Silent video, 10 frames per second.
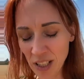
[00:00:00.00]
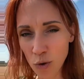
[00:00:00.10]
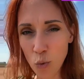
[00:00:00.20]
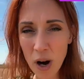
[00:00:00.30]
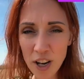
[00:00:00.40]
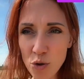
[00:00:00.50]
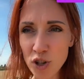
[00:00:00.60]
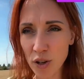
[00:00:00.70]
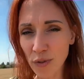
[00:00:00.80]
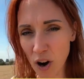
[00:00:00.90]
Will you
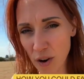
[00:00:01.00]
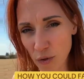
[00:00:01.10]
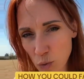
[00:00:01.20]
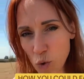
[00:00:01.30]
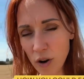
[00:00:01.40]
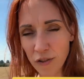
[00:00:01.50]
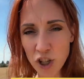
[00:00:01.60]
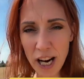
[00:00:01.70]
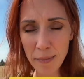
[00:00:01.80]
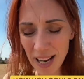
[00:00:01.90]
survive the walk of
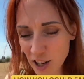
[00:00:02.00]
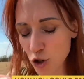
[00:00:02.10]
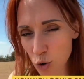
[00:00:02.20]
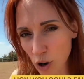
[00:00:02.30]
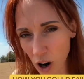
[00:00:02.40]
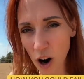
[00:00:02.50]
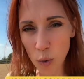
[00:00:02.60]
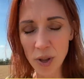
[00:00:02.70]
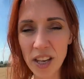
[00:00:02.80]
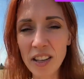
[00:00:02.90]
shame? Is your car
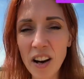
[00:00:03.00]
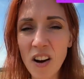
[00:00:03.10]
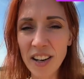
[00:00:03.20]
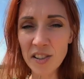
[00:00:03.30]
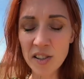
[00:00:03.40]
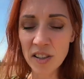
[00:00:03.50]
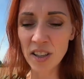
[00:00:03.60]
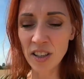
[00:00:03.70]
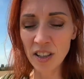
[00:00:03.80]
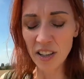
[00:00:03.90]
within the lines?
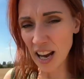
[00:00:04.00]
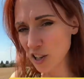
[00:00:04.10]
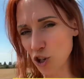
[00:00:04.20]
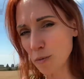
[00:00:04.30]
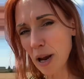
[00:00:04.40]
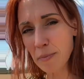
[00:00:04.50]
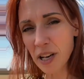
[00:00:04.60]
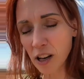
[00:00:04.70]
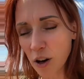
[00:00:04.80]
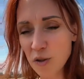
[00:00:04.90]
Yes, you may be
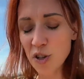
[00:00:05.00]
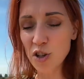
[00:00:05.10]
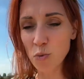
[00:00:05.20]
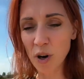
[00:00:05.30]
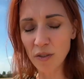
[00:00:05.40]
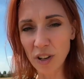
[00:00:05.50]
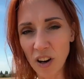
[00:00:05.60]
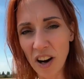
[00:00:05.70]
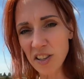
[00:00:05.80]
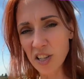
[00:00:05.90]
closer to one of the
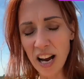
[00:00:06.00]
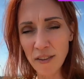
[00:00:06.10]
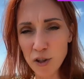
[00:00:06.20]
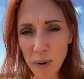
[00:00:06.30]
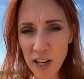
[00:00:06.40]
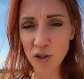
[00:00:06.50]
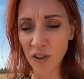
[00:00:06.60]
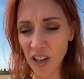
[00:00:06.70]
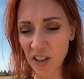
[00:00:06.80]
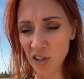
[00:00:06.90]
lines and have space on
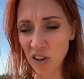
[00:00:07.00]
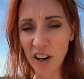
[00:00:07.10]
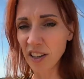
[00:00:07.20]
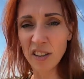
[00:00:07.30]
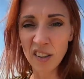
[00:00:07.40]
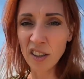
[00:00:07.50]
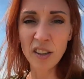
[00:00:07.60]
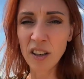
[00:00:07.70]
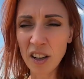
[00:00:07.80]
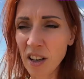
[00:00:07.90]
the other side.
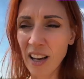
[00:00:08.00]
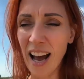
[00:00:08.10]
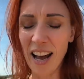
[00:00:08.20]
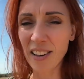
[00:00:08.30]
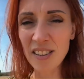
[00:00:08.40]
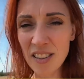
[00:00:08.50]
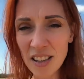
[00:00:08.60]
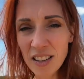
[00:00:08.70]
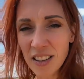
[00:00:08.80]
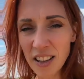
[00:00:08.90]
And
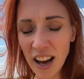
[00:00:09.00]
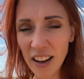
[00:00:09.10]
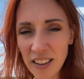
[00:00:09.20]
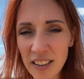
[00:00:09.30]
yeah,